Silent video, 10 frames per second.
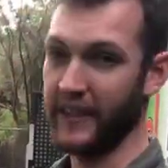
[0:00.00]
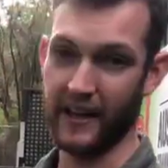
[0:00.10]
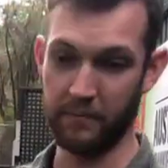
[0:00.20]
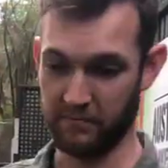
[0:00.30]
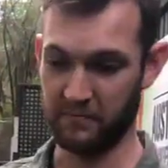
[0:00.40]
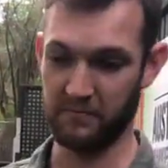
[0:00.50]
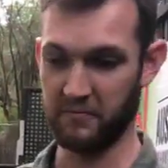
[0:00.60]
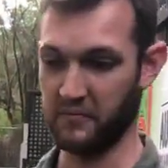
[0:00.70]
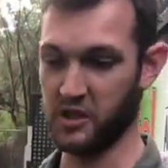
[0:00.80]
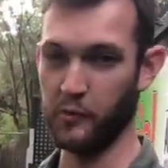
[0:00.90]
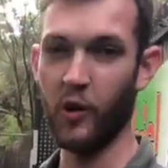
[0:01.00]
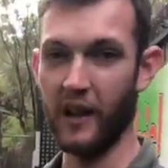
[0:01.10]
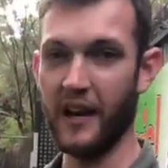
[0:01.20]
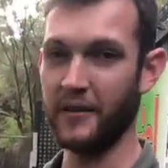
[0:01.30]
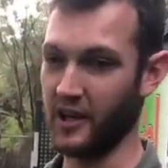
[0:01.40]
they're
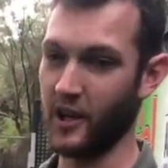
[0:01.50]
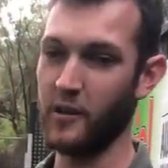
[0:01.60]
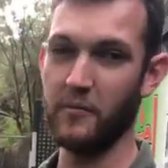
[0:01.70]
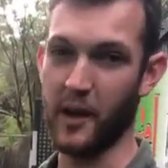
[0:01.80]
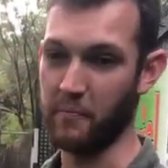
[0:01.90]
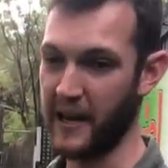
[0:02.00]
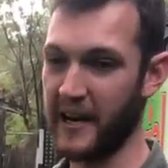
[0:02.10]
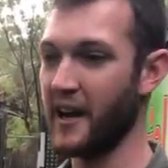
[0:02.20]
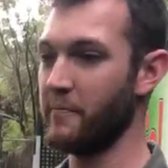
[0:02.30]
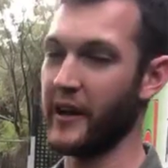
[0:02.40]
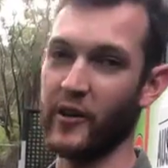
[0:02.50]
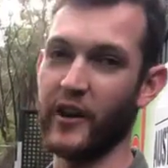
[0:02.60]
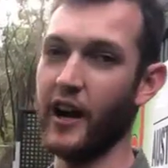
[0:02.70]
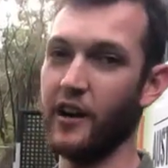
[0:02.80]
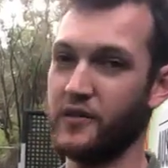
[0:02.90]
smaller, you know, a meter, meter and a
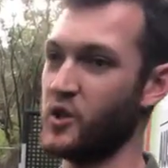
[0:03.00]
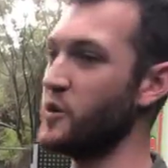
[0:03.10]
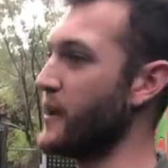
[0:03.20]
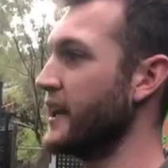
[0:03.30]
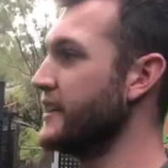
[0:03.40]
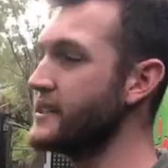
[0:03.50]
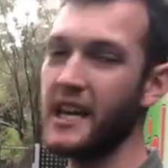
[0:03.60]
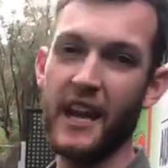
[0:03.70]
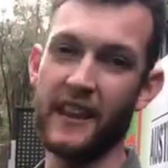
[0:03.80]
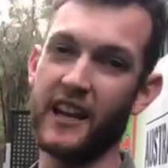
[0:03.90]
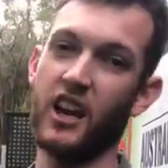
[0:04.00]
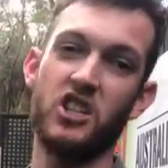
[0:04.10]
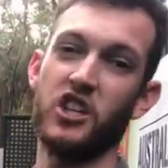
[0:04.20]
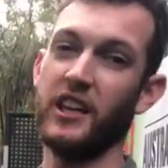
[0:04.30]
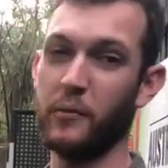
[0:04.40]
half, 2 meters, they can
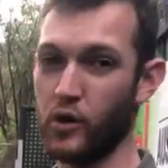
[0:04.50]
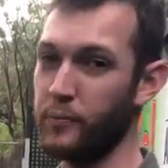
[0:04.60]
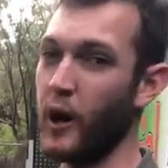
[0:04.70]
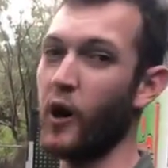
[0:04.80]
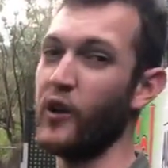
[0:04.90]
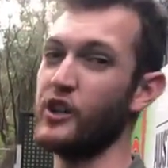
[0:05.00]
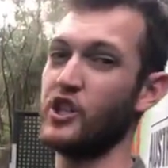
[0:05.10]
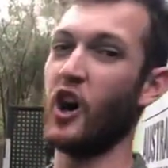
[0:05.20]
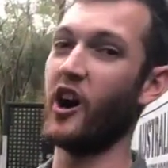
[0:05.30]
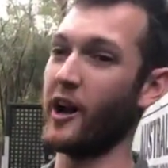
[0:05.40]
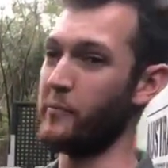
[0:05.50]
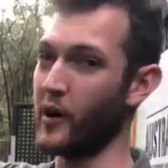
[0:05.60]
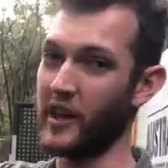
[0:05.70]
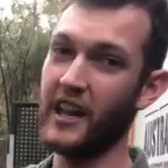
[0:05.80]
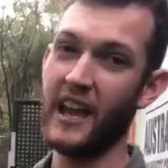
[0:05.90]
actually propel their entire
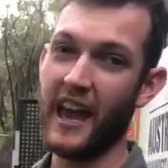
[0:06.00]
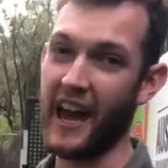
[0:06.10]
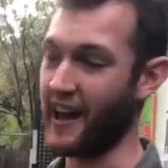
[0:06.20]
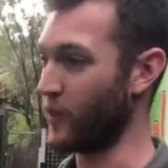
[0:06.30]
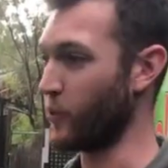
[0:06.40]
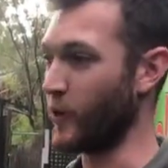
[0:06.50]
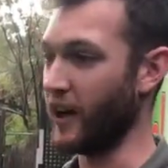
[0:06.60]
body out of the water.